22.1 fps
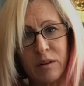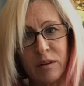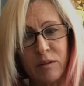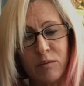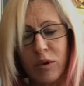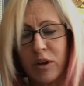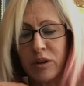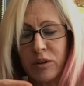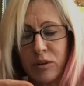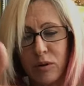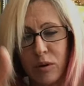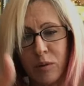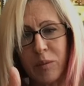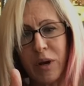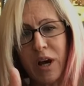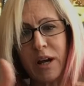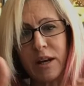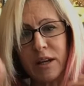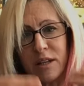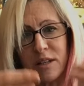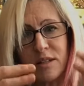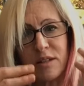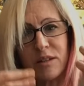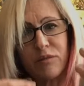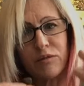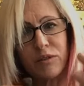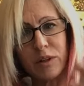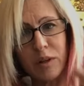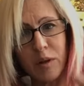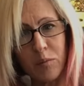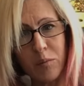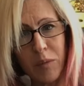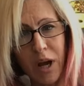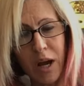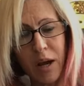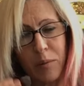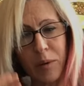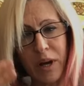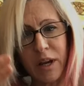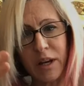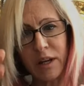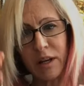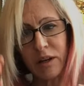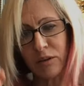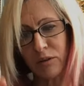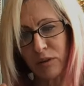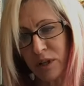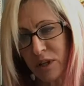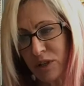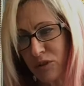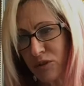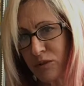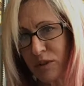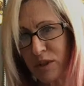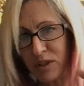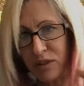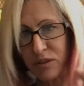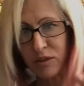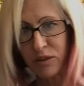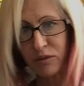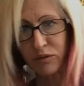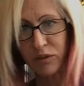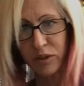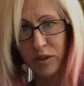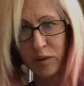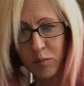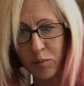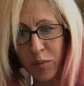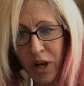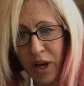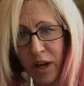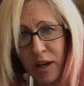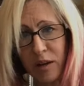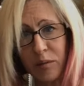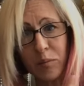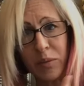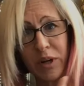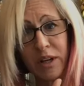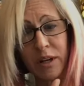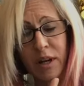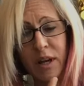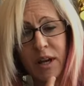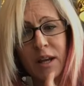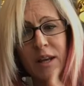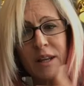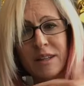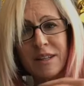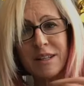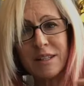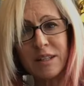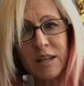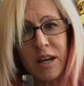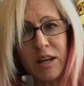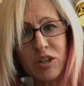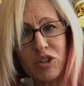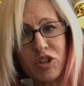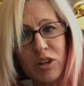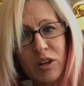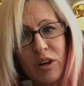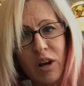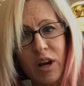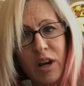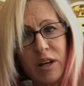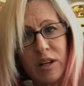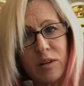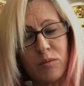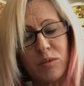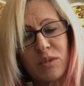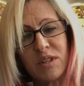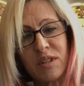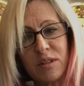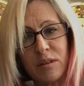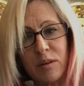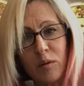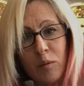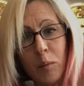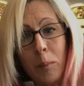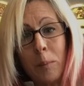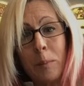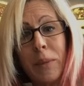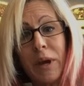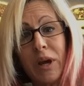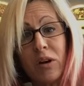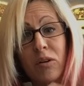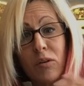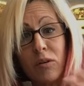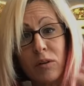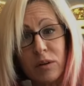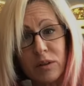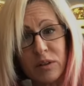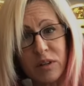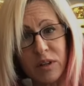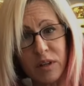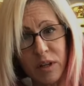Well, your body is different than my body, your injuries are different than mine, but the tension on it will still build,